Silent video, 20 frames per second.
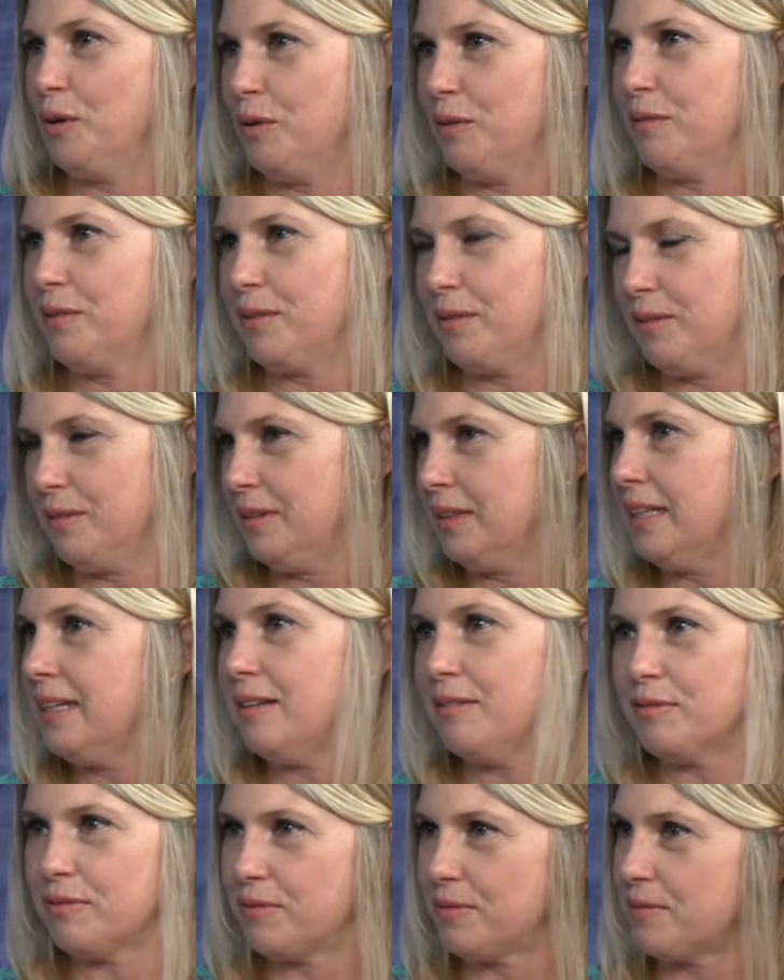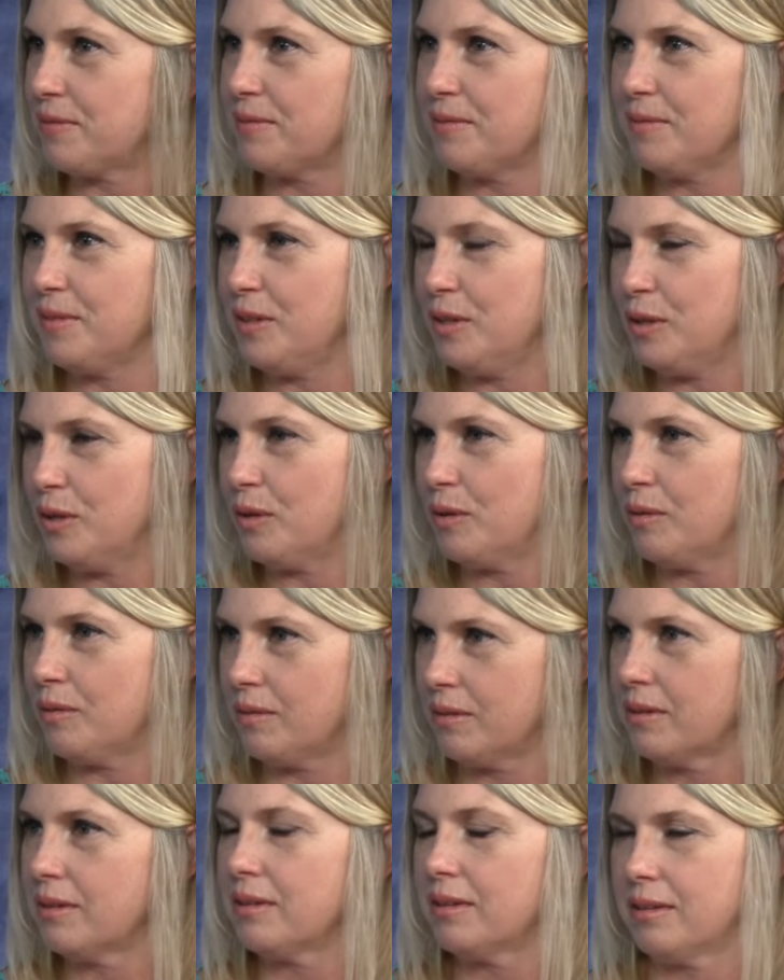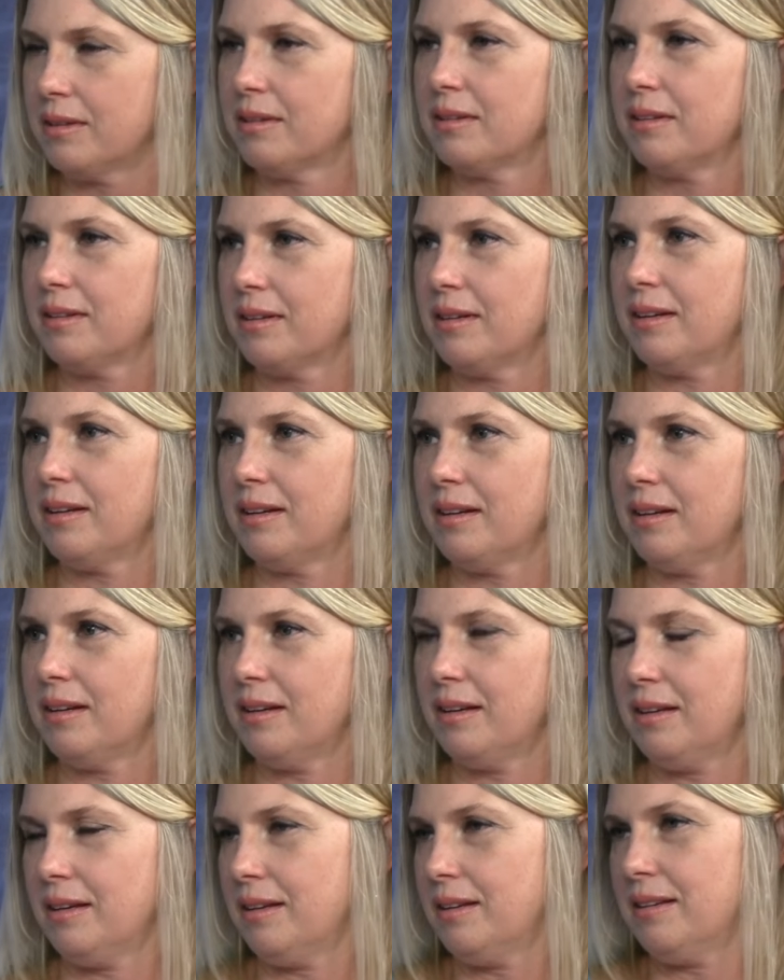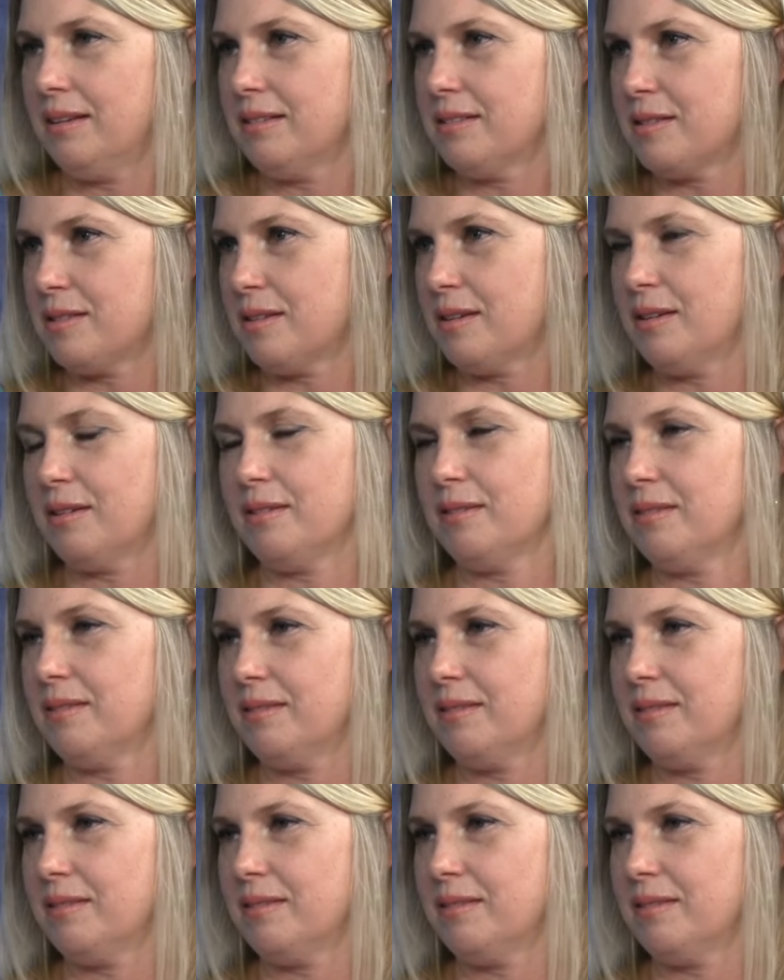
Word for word: over leave, you know. Wow. So